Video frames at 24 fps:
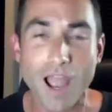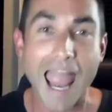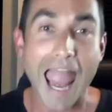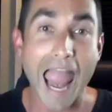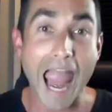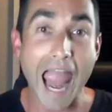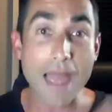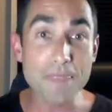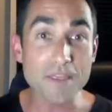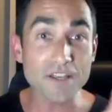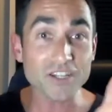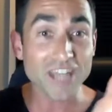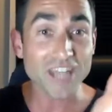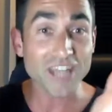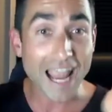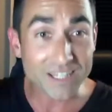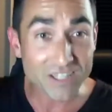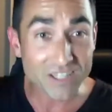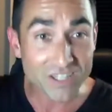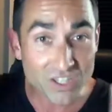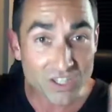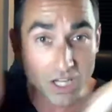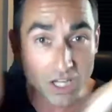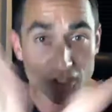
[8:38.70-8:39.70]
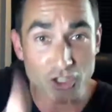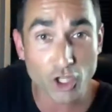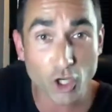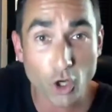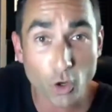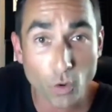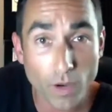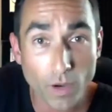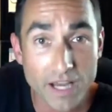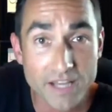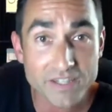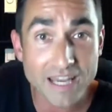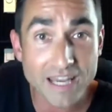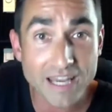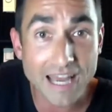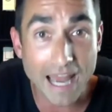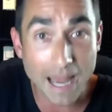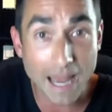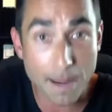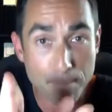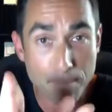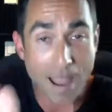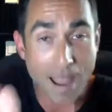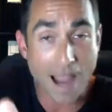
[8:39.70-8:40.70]
and this had such a crazy
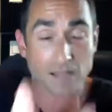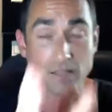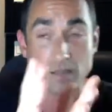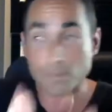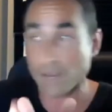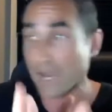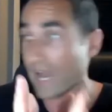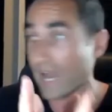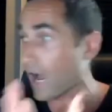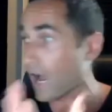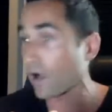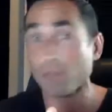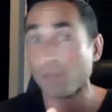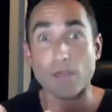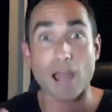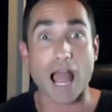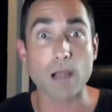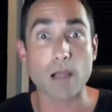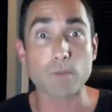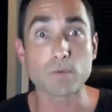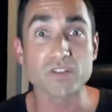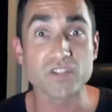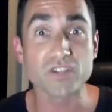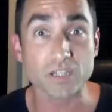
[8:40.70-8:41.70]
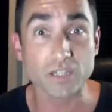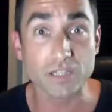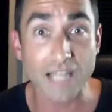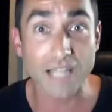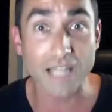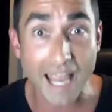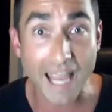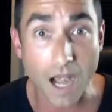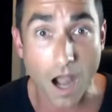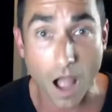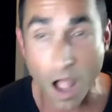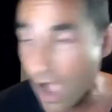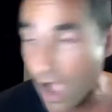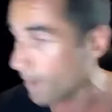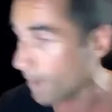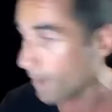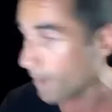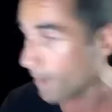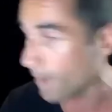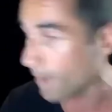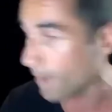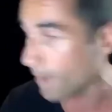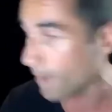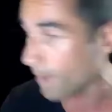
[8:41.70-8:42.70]
impact on my health. I was lit up
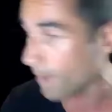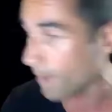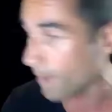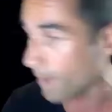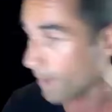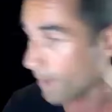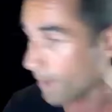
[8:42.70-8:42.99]
and I